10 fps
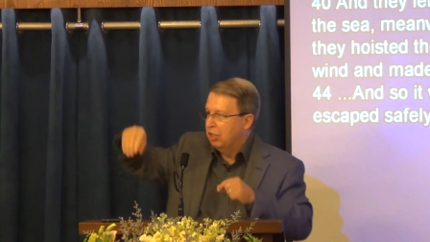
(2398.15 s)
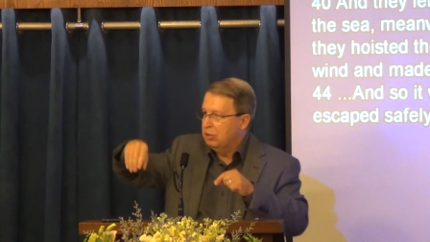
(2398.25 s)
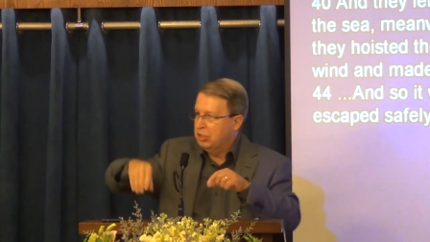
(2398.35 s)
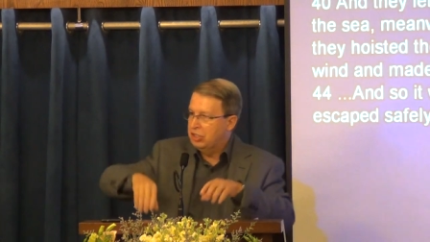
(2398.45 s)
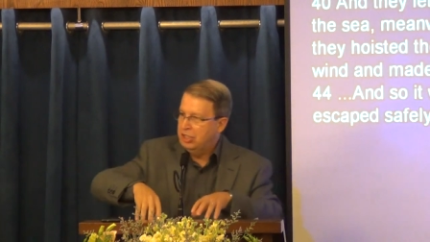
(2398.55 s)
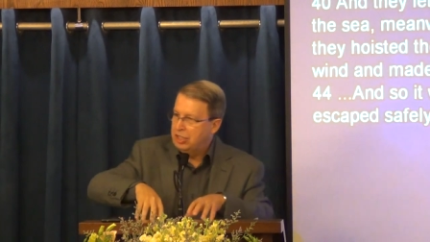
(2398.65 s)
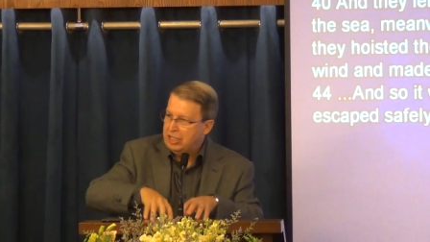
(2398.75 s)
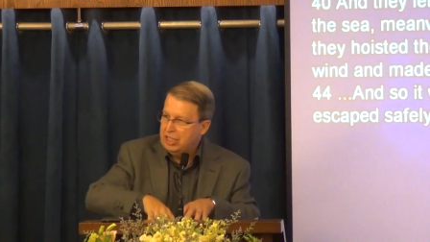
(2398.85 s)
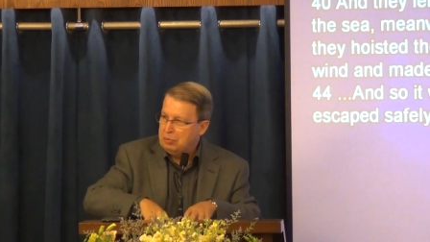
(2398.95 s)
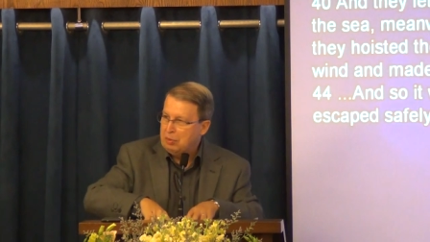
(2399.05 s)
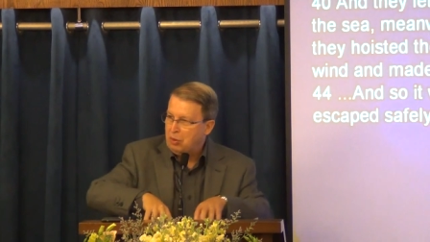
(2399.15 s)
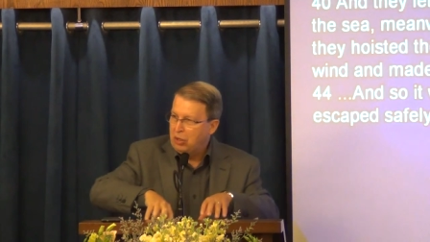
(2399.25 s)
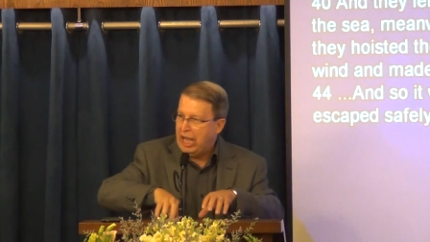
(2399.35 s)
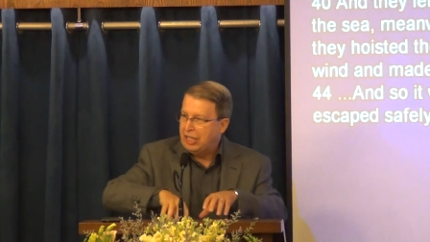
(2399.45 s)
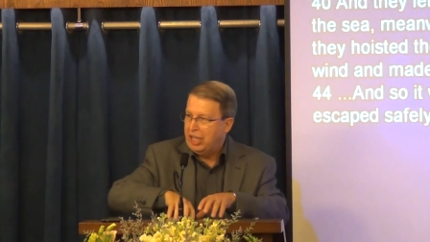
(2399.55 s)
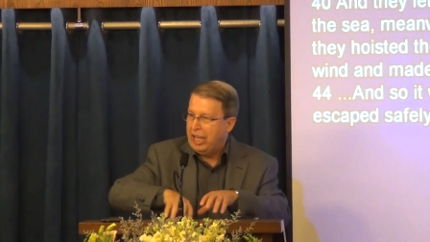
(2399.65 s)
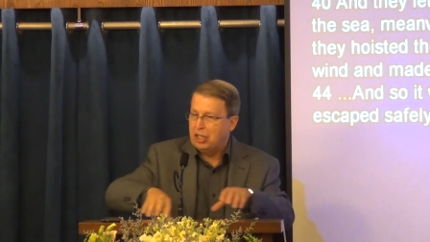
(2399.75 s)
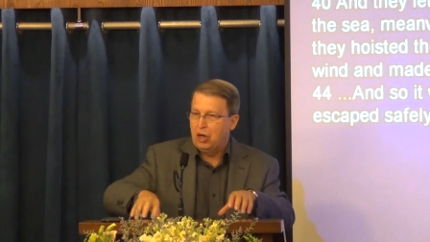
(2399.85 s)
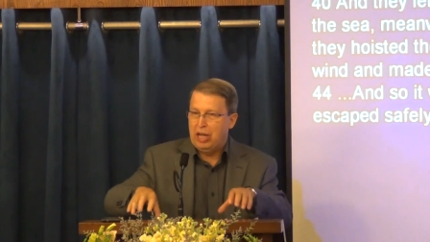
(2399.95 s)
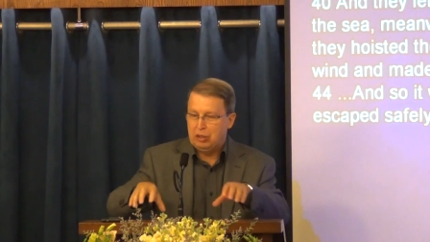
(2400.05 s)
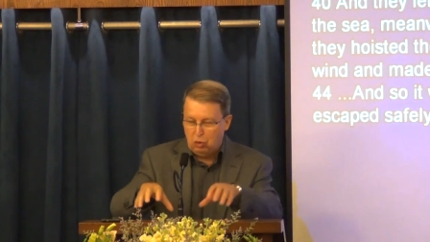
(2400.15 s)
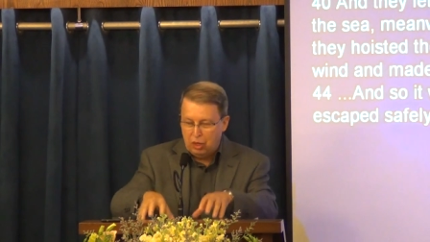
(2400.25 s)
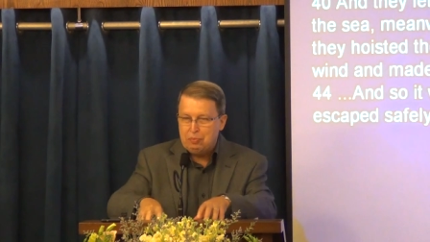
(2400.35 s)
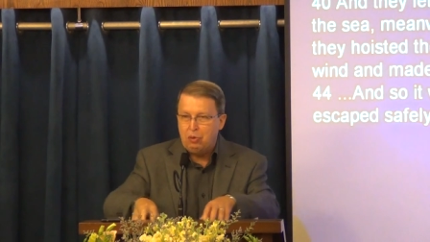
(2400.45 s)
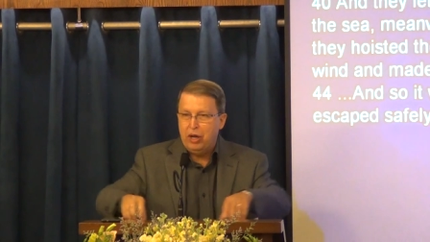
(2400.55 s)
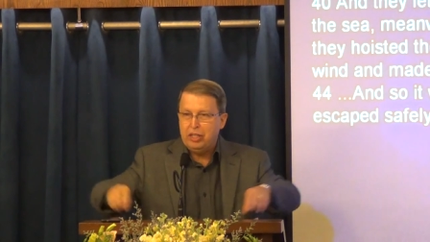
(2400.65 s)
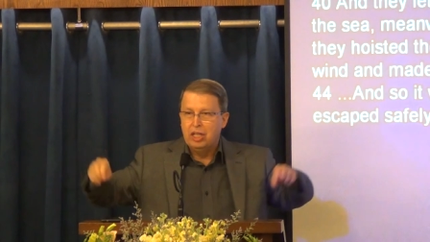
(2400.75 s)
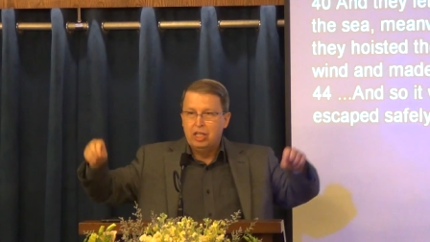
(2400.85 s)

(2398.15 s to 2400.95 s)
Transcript: You see, these people had anchor. At one point,